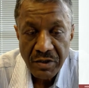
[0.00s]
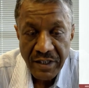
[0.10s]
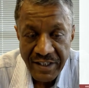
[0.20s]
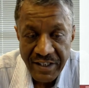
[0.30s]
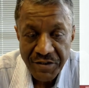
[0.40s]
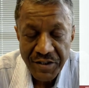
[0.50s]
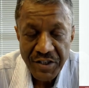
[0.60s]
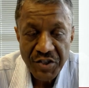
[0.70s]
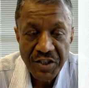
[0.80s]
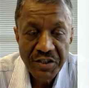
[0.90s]
radiant
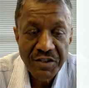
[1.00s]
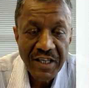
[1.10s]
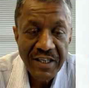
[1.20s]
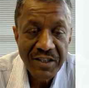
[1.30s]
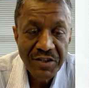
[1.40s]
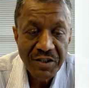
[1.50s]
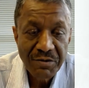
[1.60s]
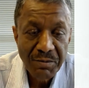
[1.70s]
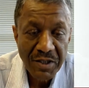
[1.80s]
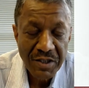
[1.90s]
section design
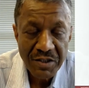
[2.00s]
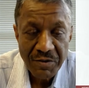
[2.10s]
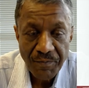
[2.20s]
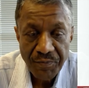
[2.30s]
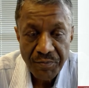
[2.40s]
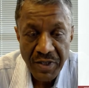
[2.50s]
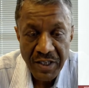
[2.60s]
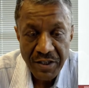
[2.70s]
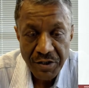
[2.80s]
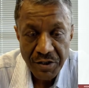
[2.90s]
this month
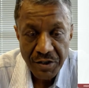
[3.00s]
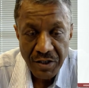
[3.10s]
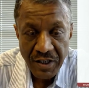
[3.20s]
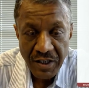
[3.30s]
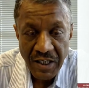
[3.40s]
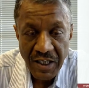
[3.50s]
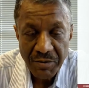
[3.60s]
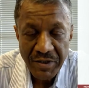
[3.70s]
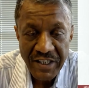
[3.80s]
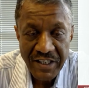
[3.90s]
but uh,
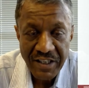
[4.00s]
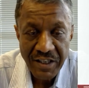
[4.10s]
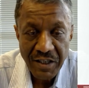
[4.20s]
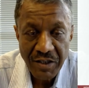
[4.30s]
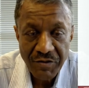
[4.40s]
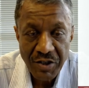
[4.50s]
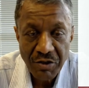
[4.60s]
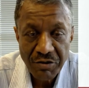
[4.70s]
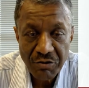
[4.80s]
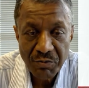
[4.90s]
I'm taking we
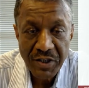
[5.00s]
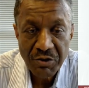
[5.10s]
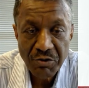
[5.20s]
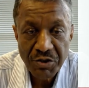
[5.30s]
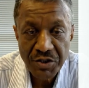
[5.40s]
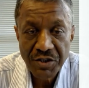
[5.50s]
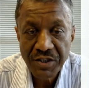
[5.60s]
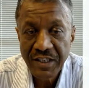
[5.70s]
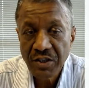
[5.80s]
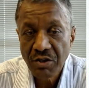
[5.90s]
got so many questions
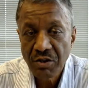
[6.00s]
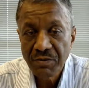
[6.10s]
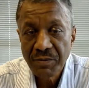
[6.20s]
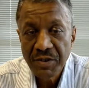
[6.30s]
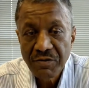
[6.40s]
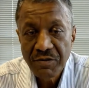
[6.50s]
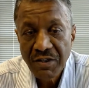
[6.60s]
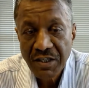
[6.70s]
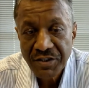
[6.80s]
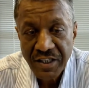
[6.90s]
I thought maybe we
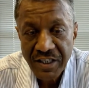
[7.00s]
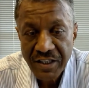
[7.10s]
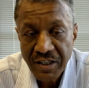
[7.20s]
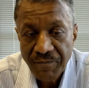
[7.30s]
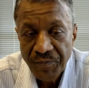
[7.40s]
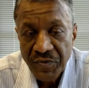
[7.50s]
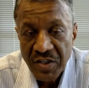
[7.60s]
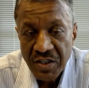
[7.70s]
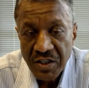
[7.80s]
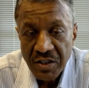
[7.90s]
will start
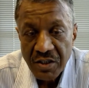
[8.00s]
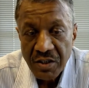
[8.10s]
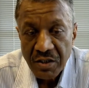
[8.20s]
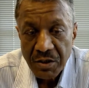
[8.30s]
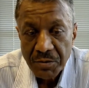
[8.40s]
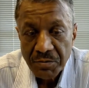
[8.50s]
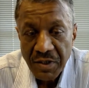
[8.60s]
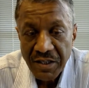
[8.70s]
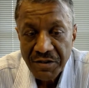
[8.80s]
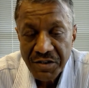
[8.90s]
uh,
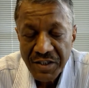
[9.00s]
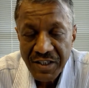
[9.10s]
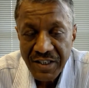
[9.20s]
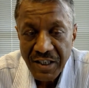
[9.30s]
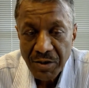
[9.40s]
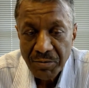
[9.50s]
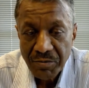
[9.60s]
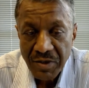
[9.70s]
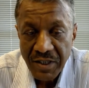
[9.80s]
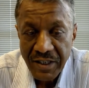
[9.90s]
answering them
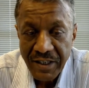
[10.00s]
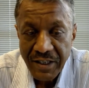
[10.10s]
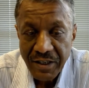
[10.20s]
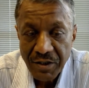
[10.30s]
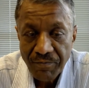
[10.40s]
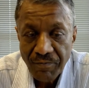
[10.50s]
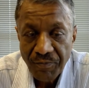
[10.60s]
and uh,